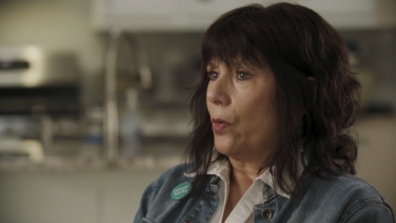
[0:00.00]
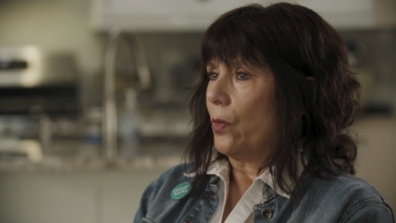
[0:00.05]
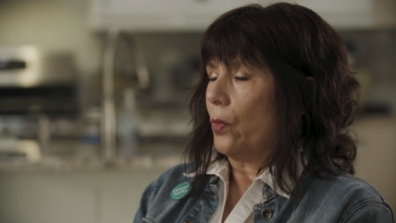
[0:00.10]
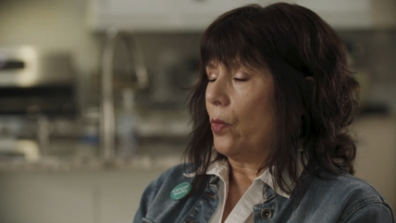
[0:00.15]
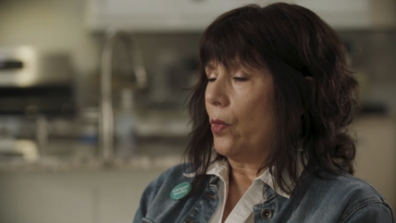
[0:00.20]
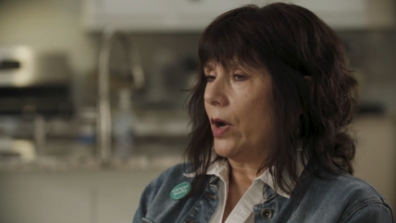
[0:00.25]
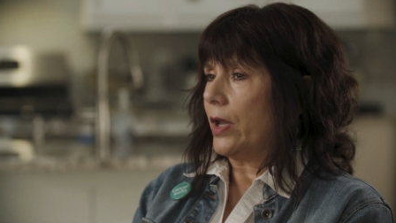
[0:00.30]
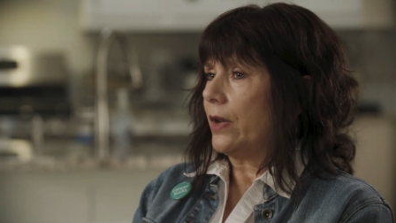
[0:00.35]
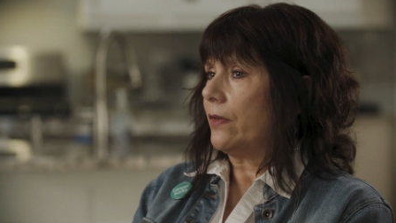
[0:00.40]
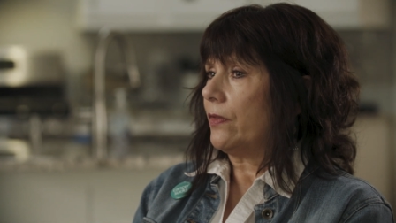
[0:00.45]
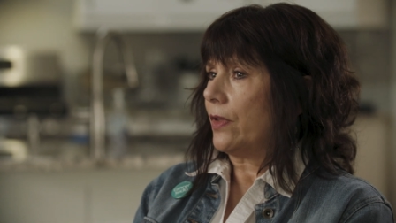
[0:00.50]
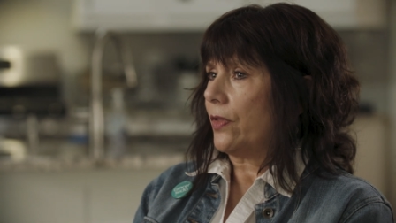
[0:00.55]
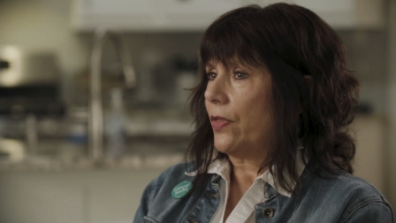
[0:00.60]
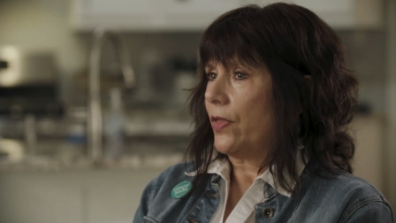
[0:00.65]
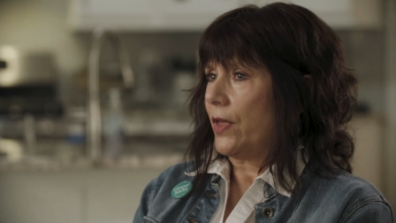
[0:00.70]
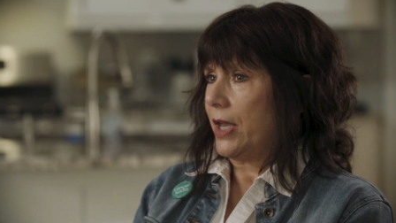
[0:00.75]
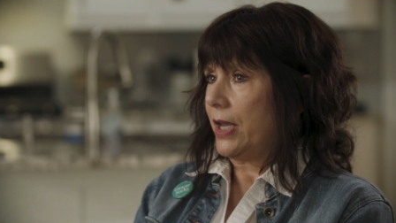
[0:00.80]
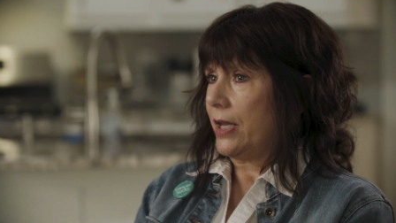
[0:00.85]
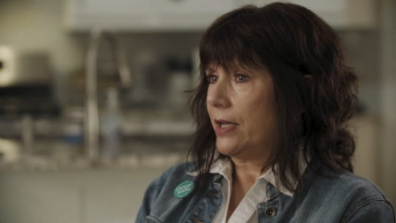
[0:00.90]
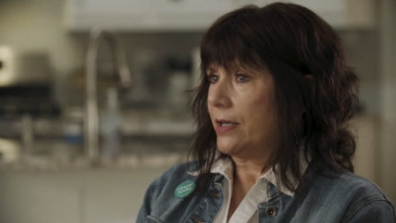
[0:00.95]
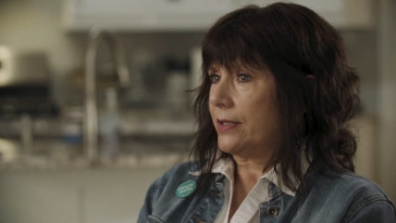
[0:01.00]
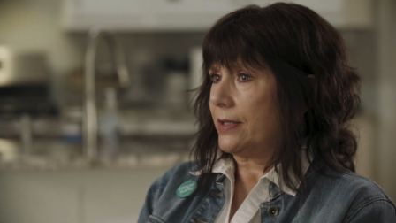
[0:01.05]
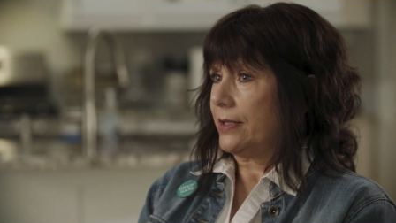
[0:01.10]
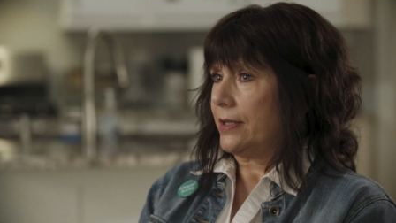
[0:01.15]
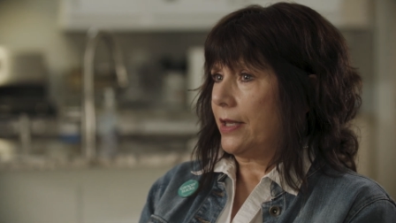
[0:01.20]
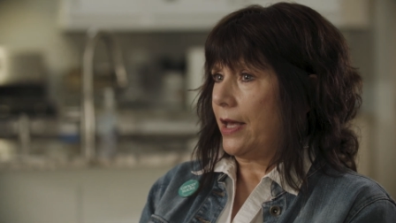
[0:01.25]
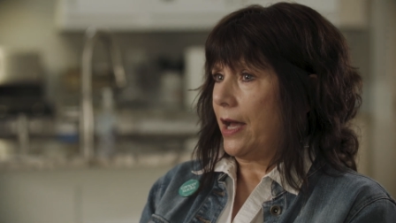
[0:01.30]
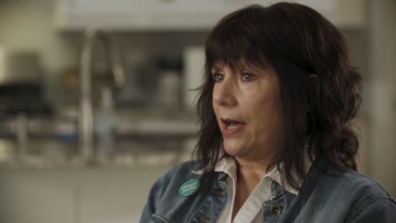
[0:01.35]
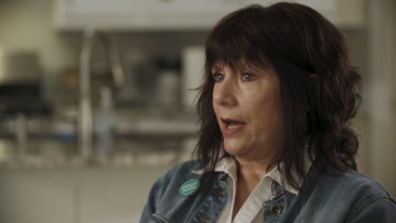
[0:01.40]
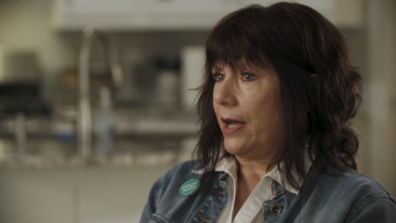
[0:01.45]
one of the things
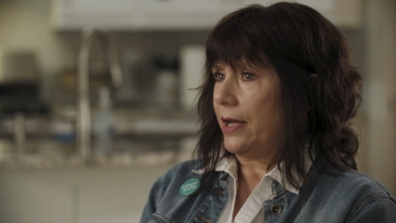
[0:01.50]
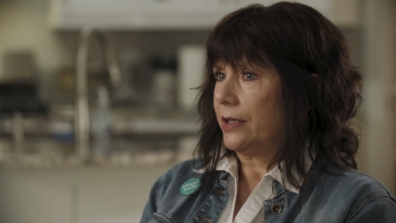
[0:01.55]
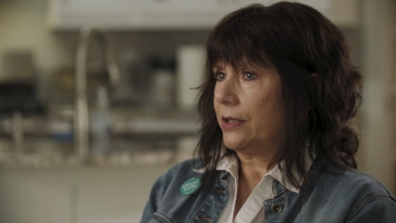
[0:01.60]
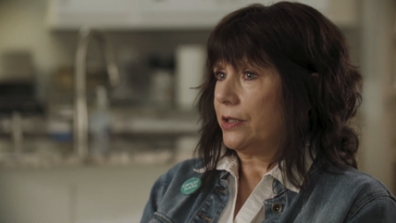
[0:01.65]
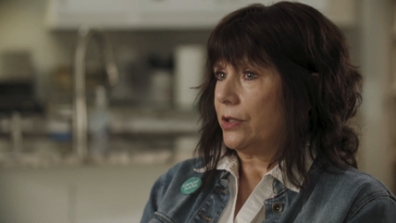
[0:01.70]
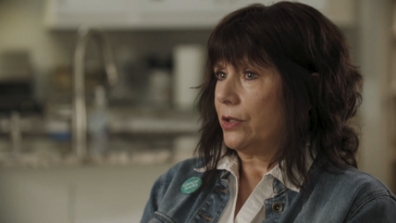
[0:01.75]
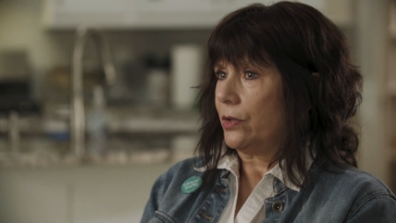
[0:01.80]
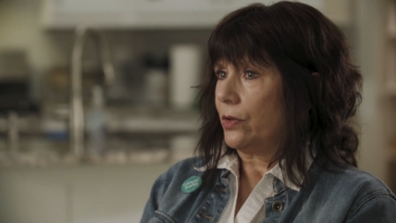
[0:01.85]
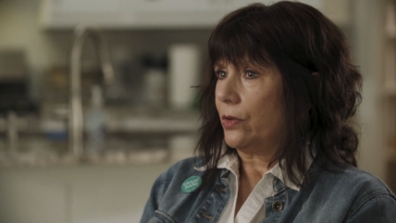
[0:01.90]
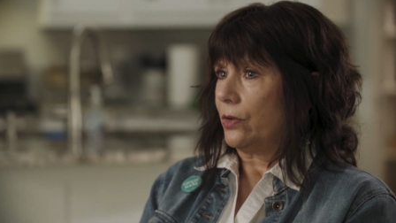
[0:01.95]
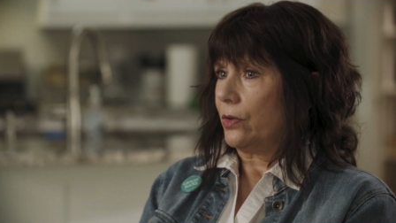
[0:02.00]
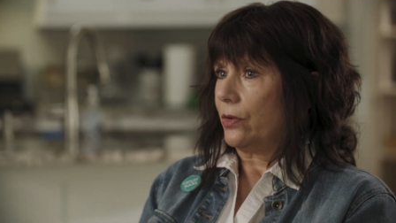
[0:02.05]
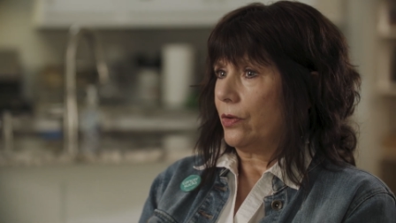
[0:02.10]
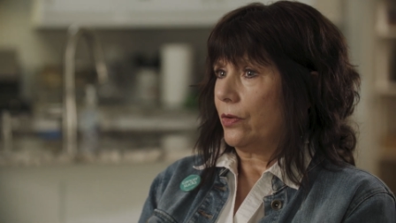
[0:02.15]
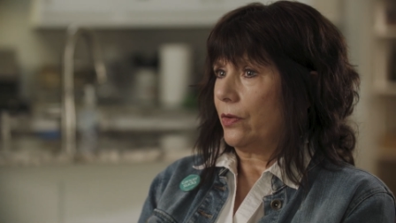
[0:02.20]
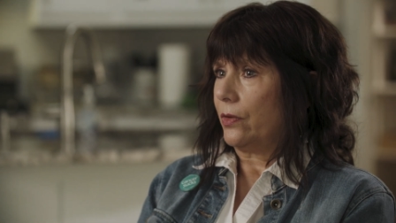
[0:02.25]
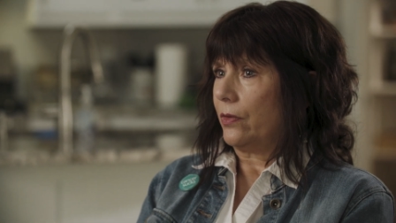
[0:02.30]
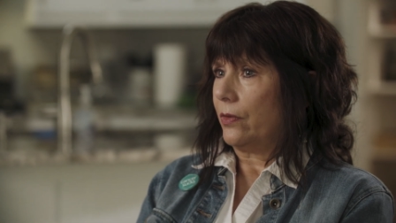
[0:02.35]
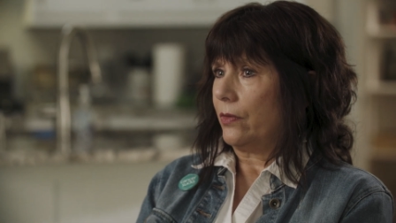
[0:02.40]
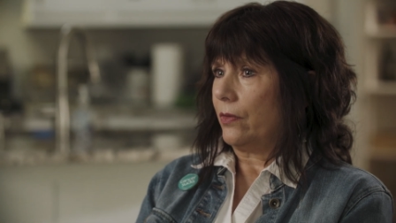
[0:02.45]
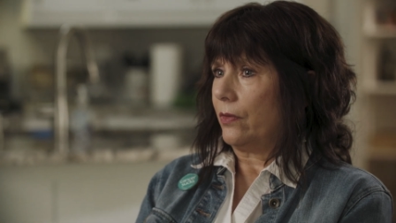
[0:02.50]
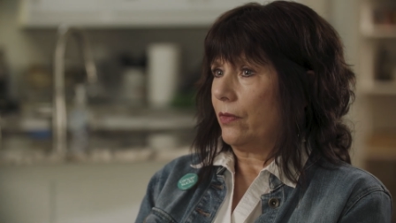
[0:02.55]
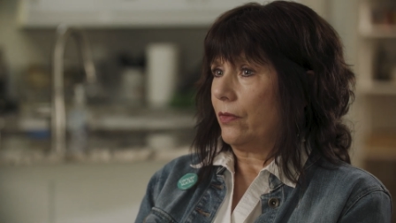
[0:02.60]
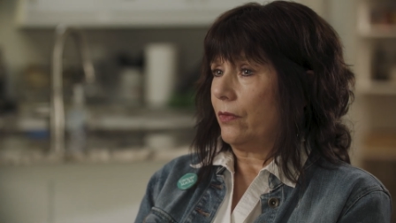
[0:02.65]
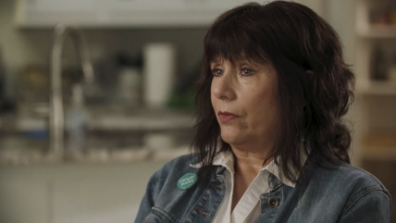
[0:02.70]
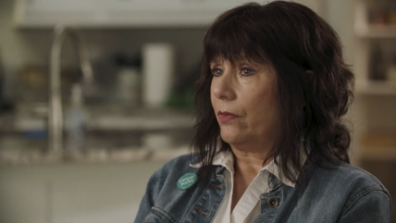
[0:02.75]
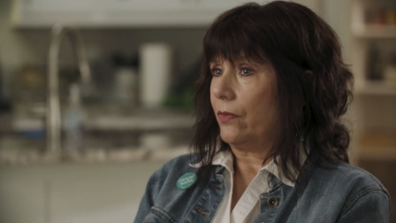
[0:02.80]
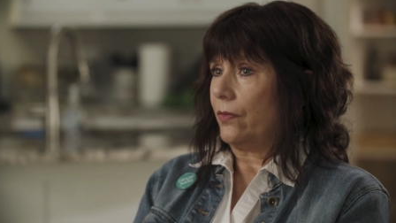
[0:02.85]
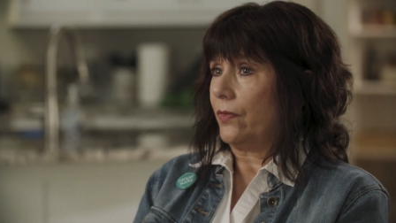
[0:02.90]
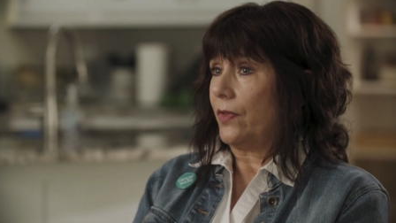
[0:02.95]
that
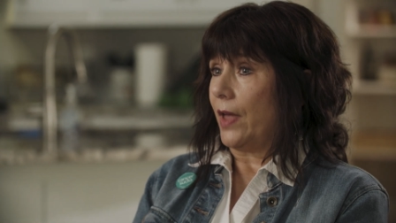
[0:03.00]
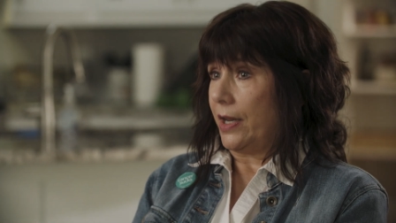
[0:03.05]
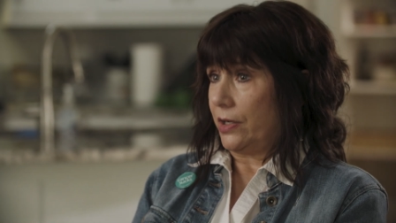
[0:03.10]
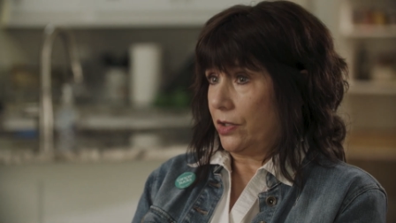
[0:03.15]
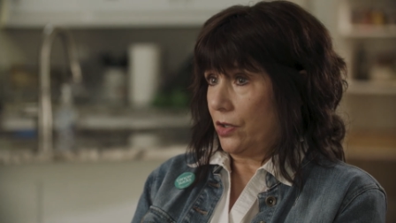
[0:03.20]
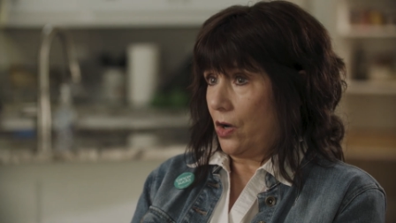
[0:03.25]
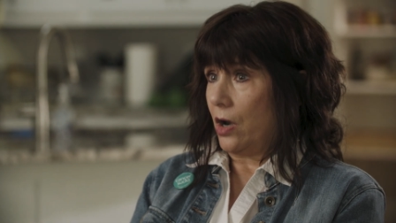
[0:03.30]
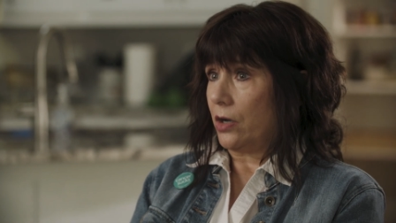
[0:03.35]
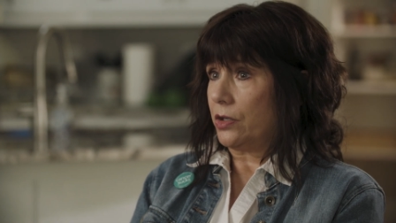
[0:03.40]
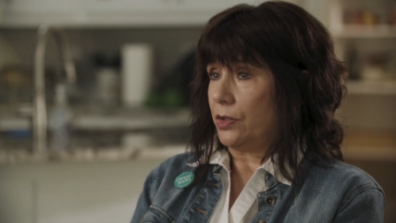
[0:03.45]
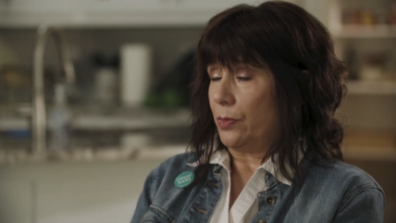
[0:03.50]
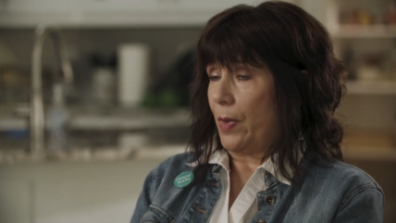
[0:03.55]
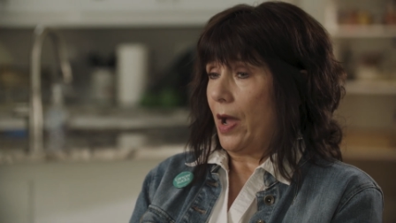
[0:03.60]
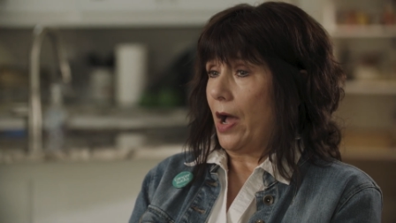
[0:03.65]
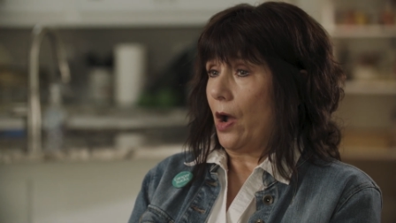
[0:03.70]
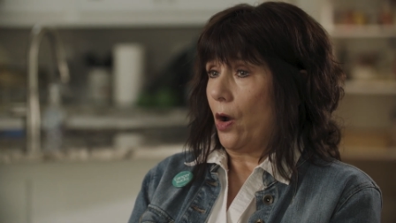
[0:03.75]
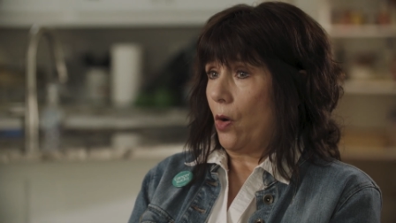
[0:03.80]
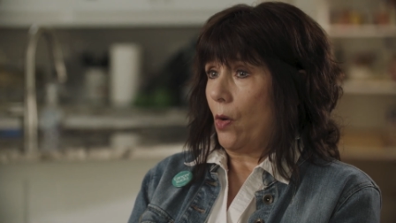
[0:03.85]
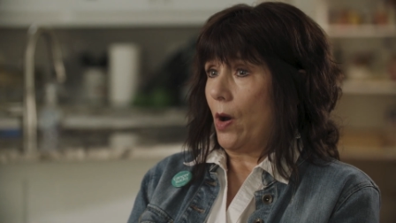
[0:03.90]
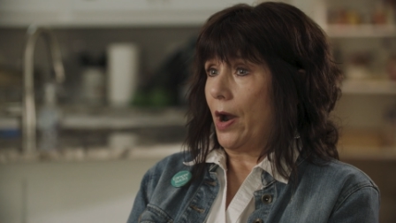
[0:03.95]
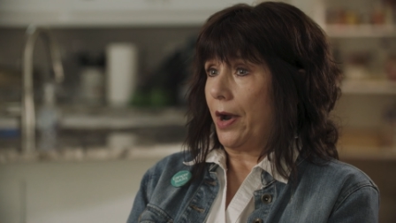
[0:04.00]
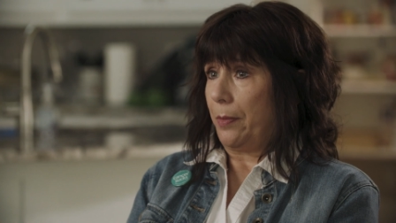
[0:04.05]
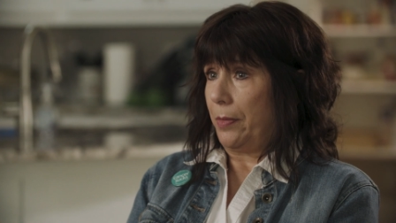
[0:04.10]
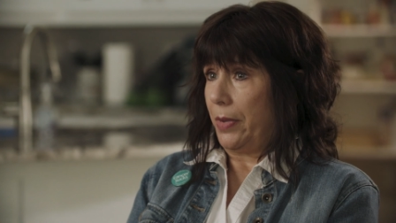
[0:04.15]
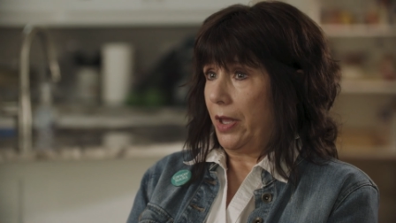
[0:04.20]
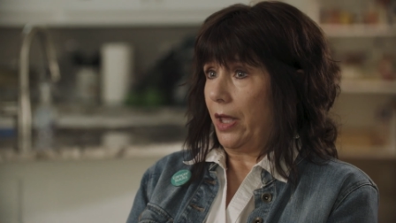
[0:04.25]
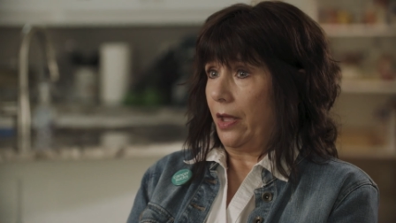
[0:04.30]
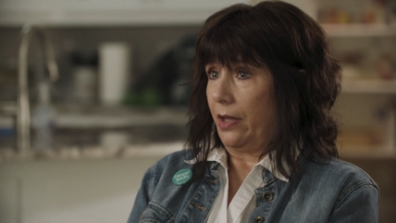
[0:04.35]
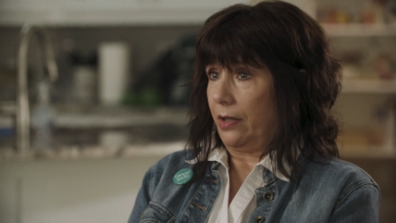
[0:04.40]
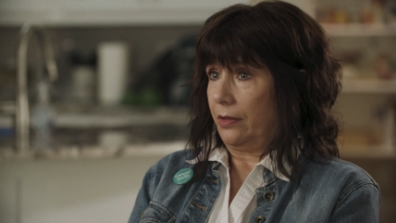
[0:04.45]
they talked about quite a
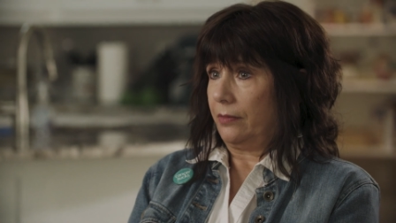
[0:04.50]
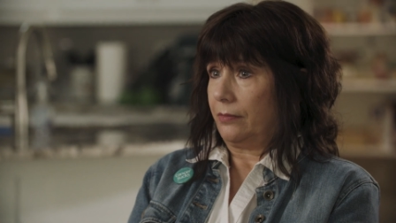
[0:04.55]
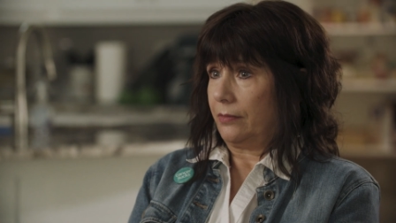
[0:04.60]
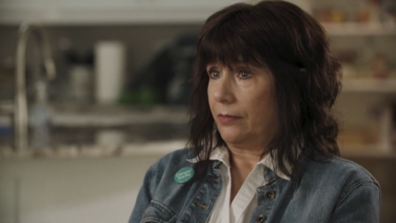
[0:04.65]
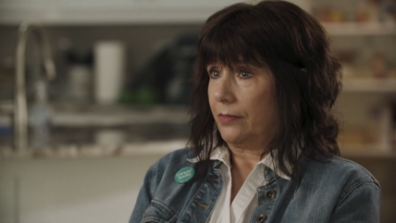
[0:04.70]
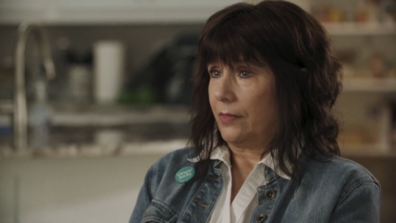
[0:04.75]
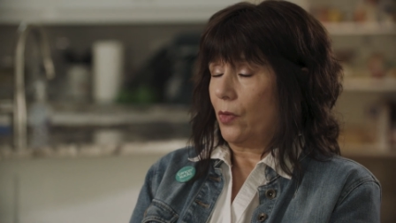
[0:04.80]
bit